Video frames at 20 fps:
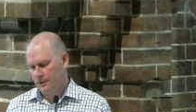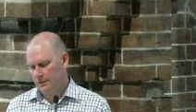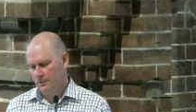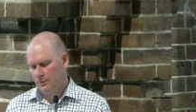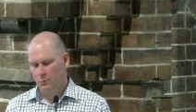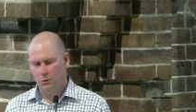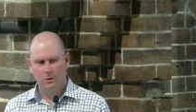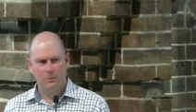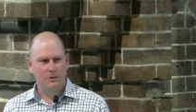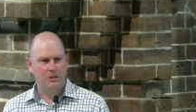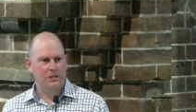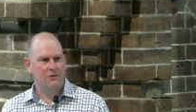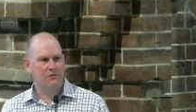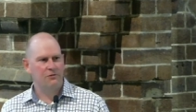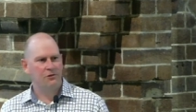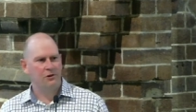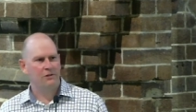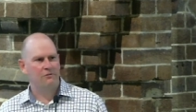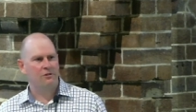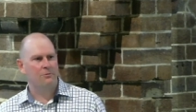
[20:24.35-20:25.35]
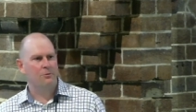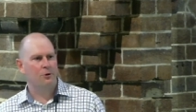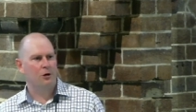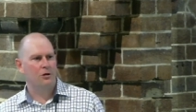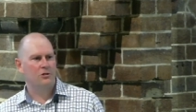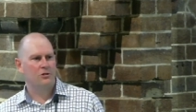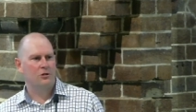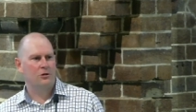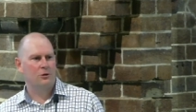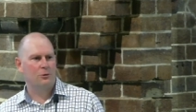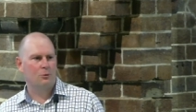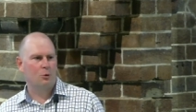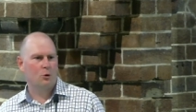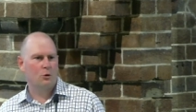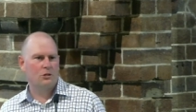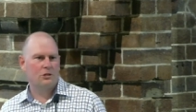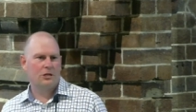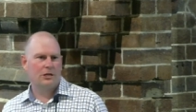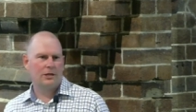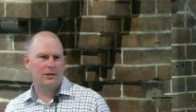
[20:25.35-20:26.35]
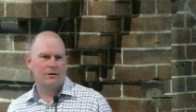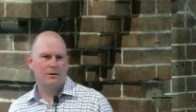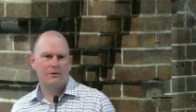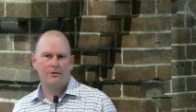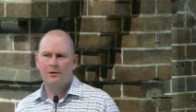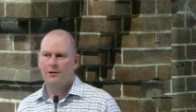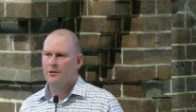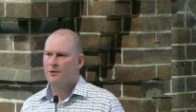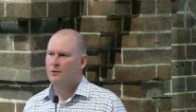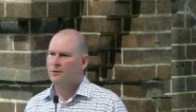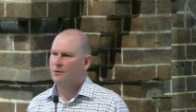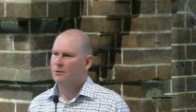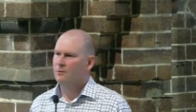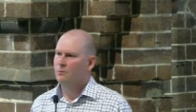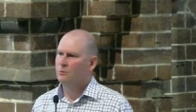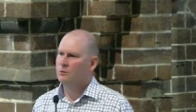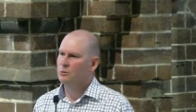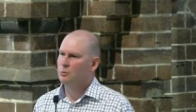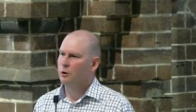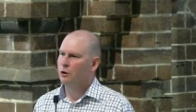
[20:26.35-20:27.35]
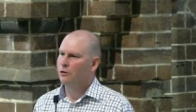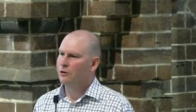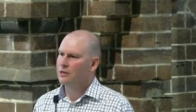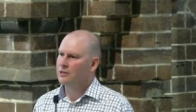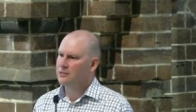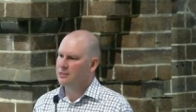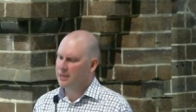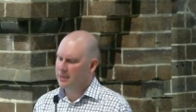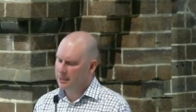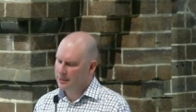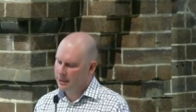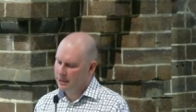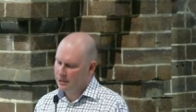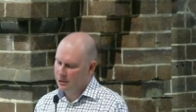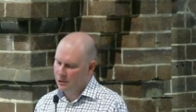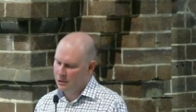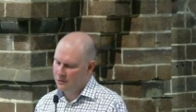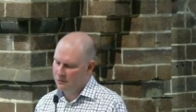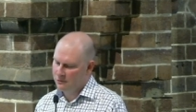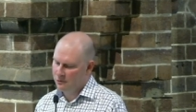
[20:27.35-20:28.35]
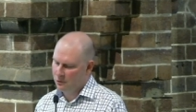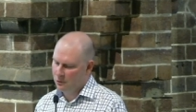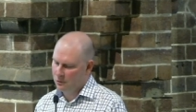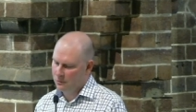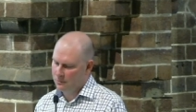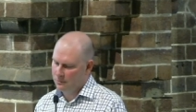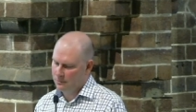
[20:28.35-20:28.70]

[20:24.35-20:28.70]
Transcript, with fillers: Would it be different if the person who walked in was wearing a CityLink uniform